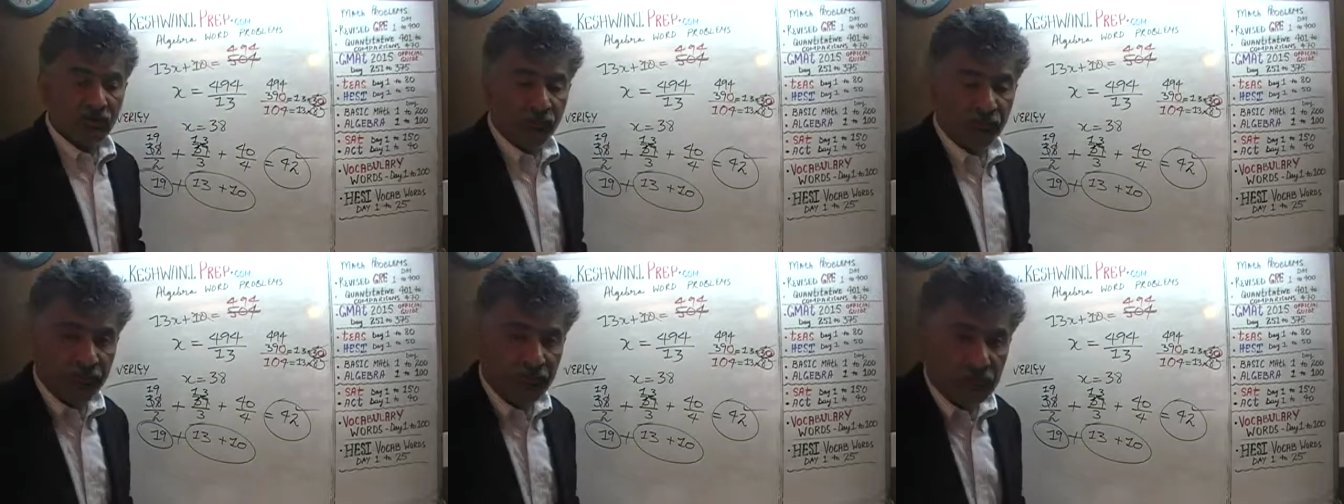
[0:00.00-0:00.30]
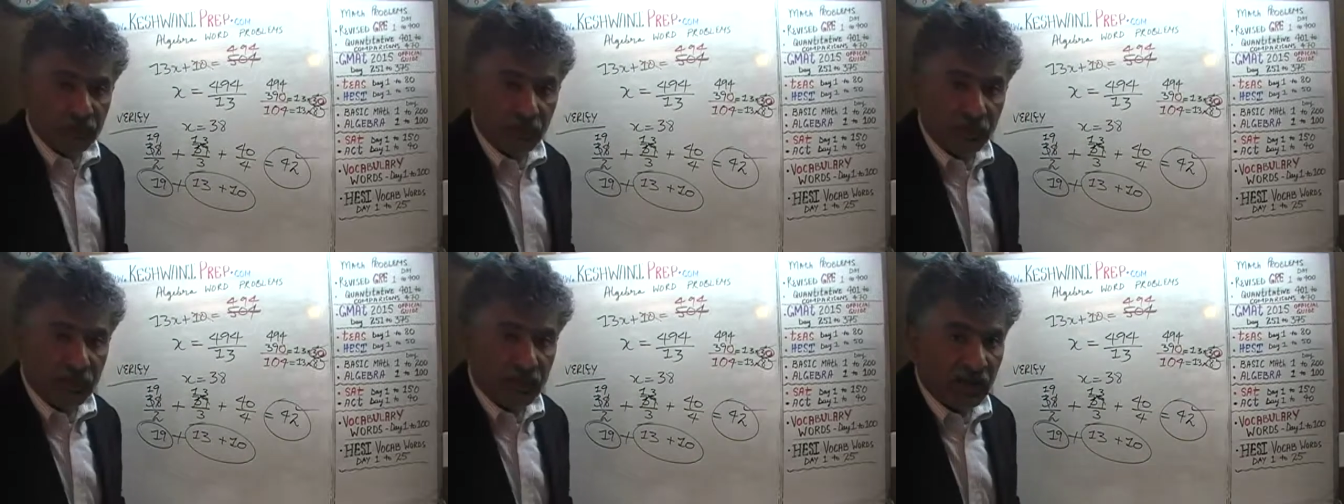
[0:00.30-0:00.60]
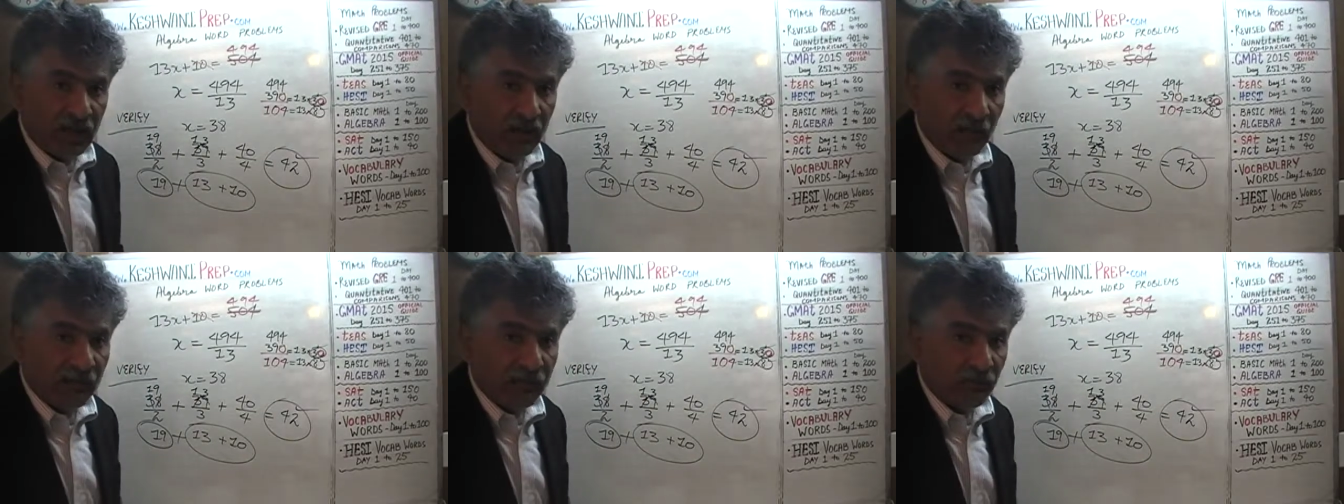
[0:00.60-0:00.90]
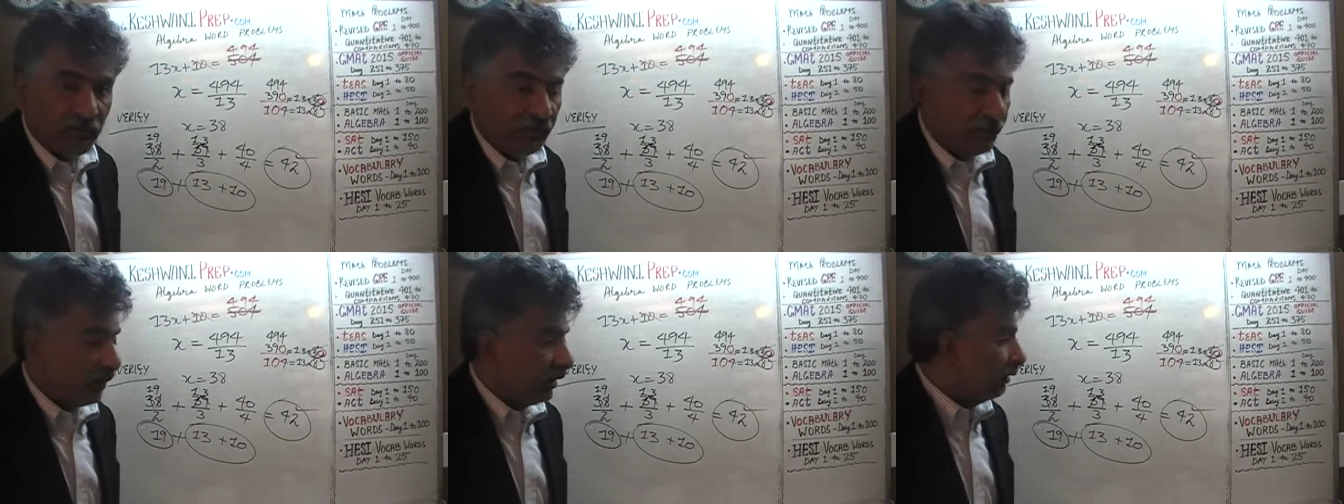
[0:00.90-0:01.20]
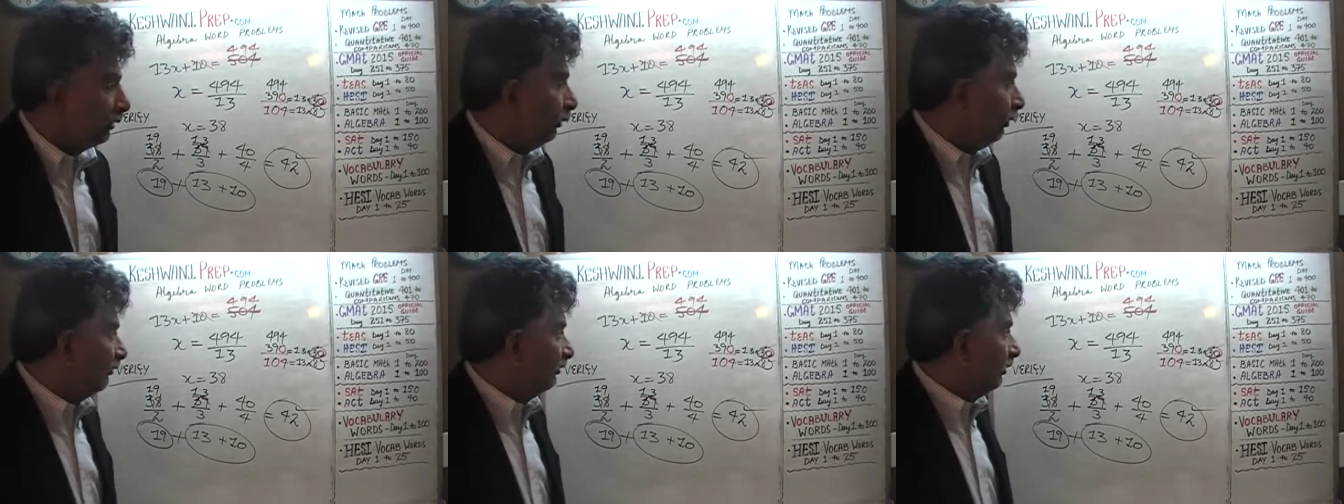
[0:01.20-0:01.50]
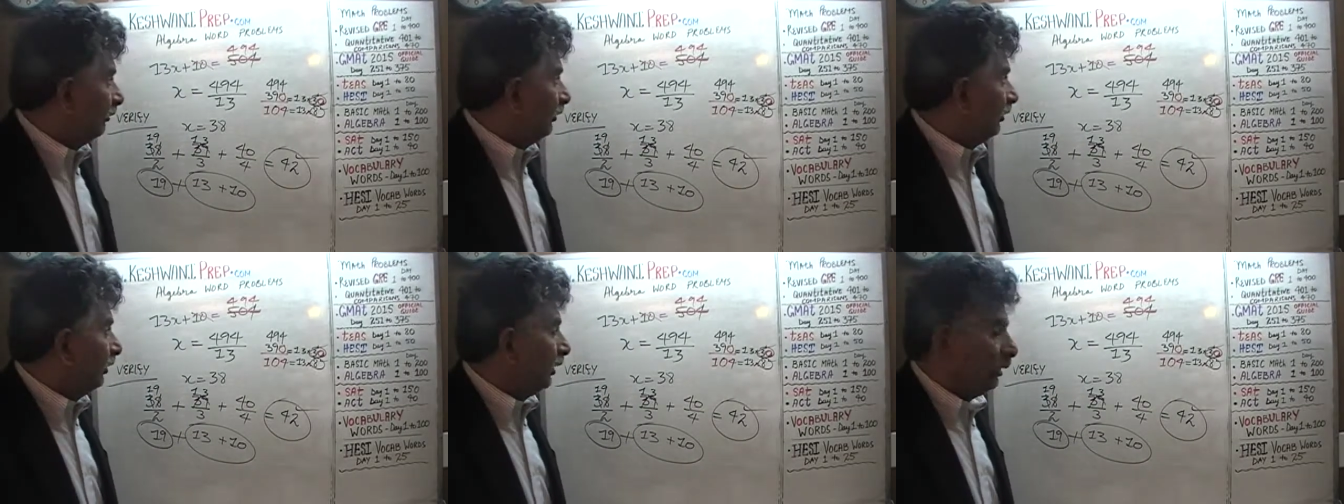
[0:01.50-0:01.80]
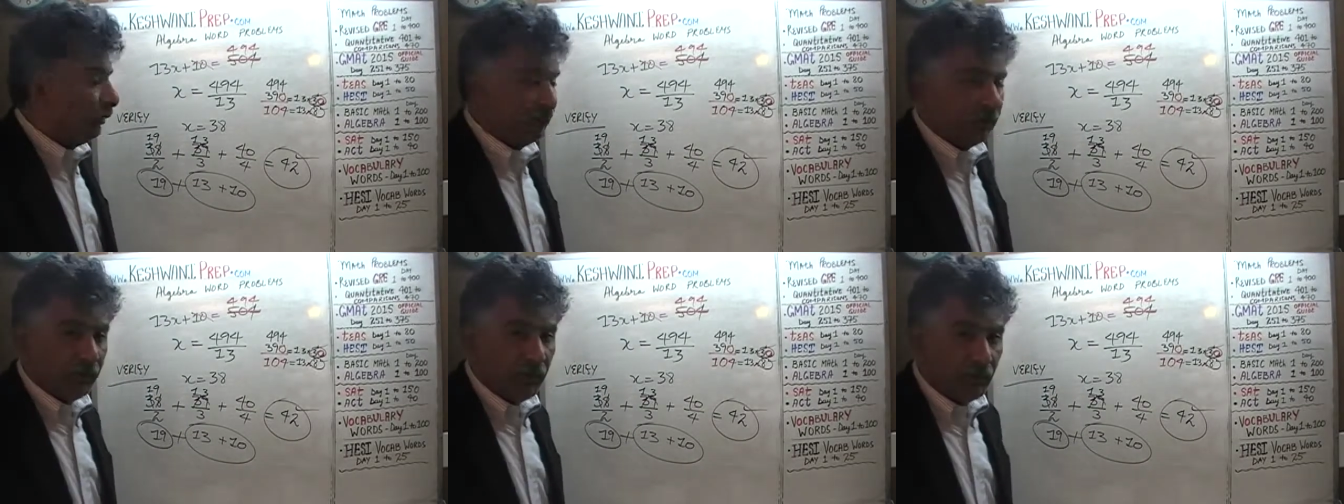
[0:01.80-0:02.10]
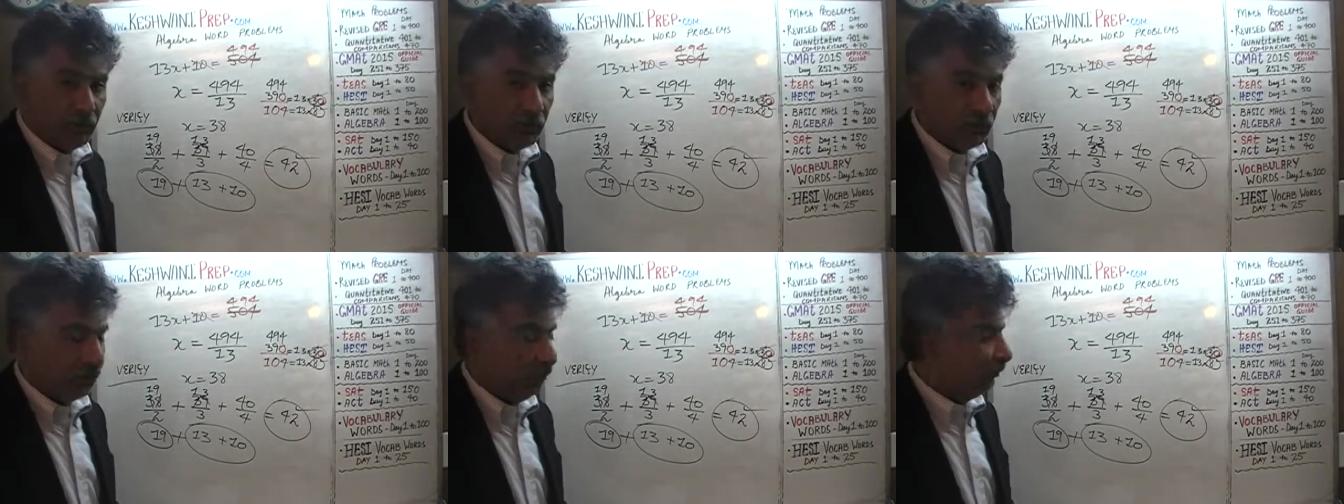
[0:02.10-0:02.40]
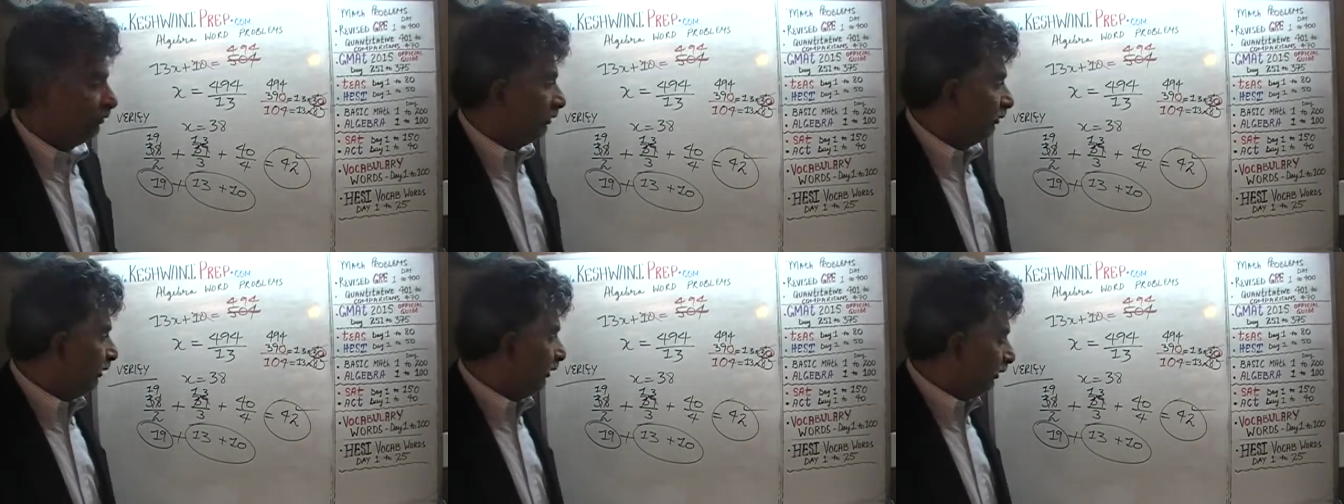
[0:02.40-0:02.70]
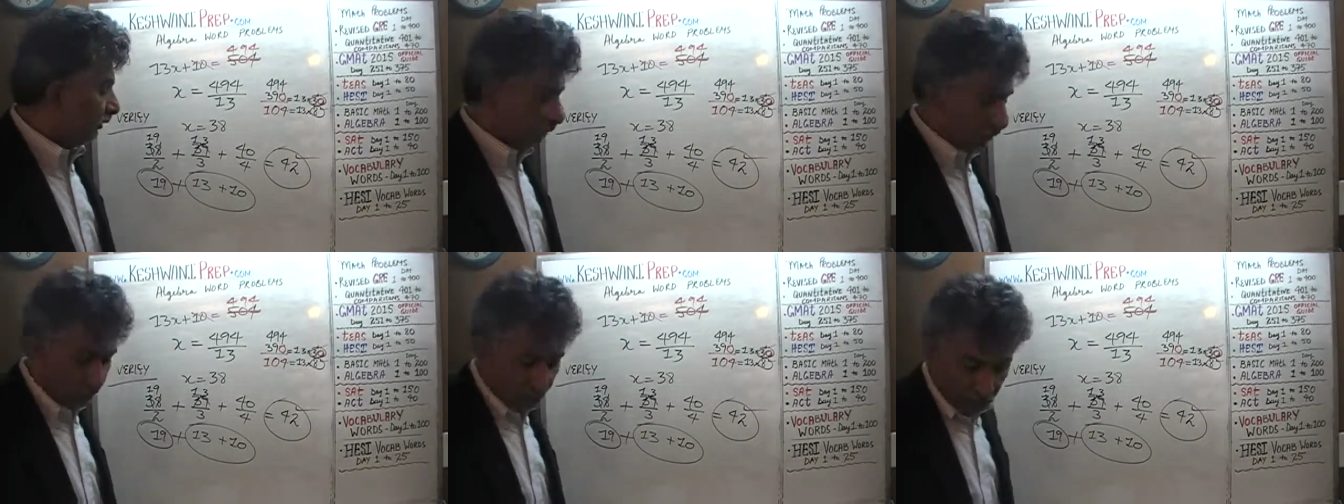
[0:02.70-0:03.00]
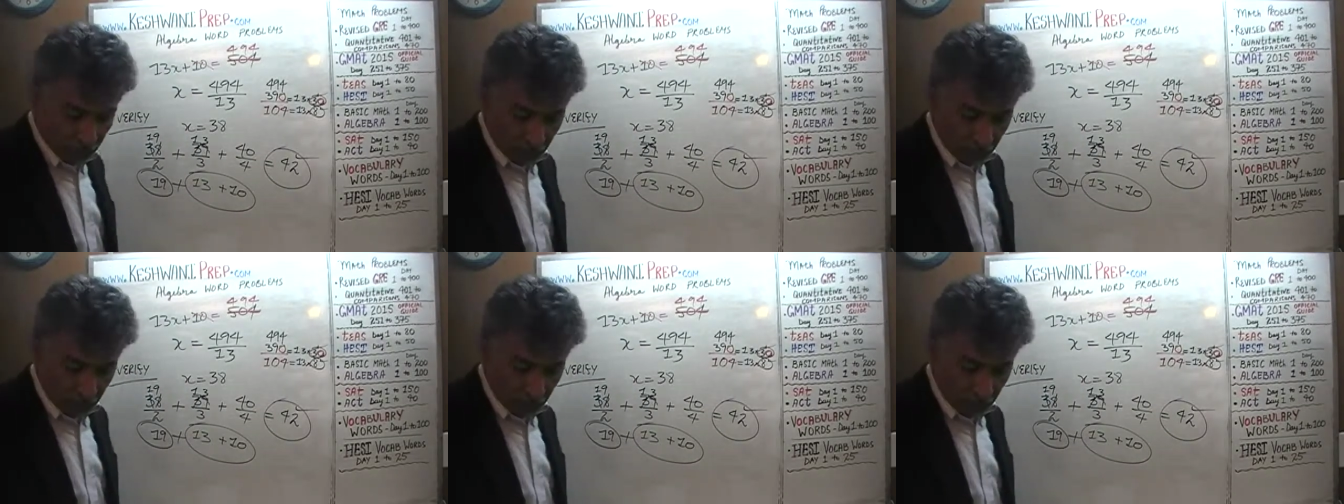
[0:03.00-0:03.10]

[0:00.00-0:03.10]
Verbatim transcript: very quick comment before I close the video. I was about to close the video.